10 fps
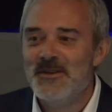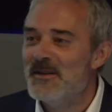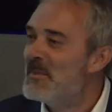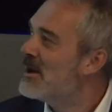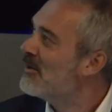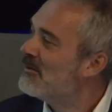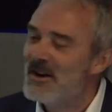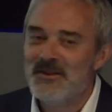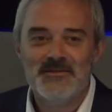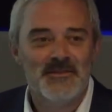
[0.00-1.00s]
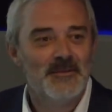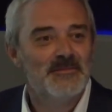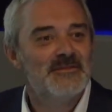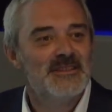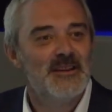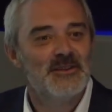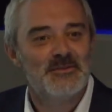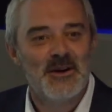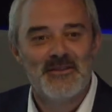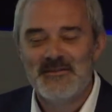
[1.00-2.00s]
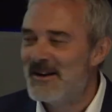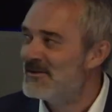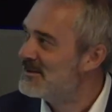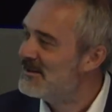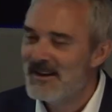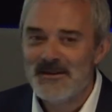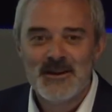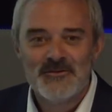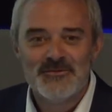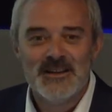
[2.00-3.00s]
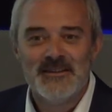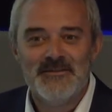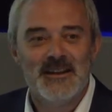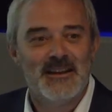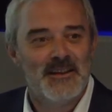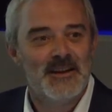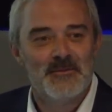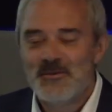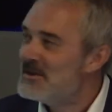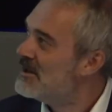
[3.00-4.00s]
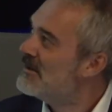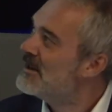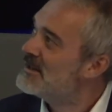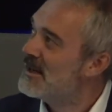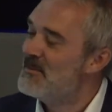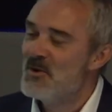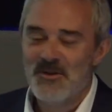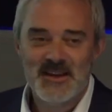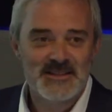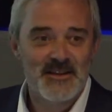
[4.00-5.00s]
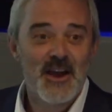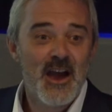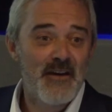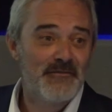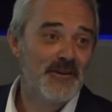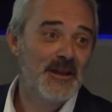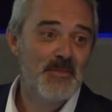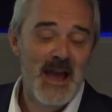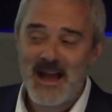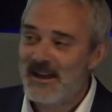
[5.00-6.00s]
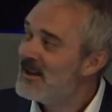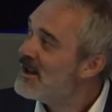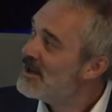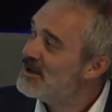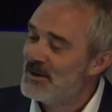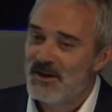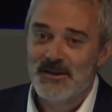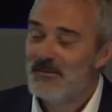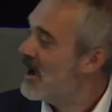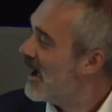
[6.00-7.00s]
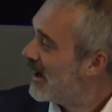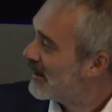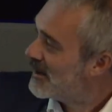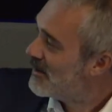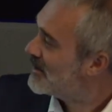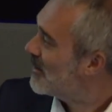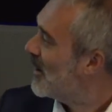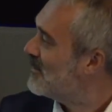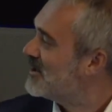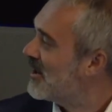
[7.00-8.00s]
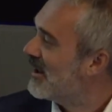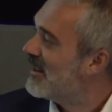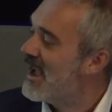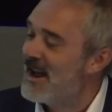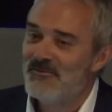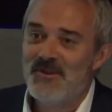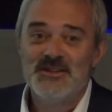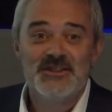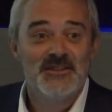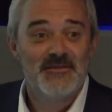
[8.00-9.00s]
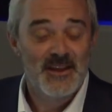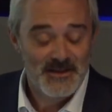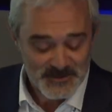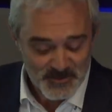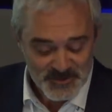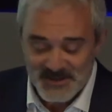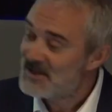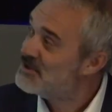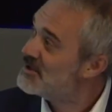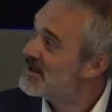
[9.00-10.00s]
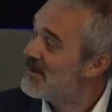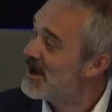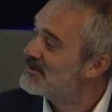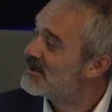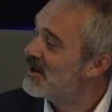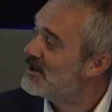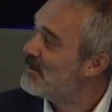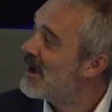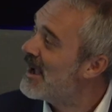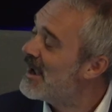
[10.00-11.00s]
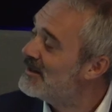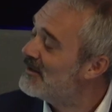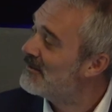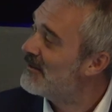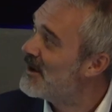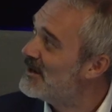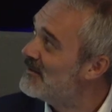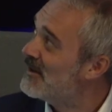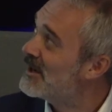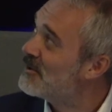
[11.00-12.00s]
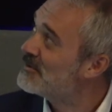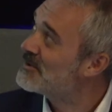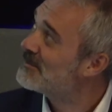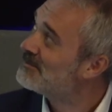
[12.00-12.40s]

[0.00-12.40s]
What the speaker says: they've been on the road for 10 or 12 hours and they're really feeling they don't want to do this anymore. That's a free pack. You can go to the website there, register those, and we'll send you some out to go in your vehicles.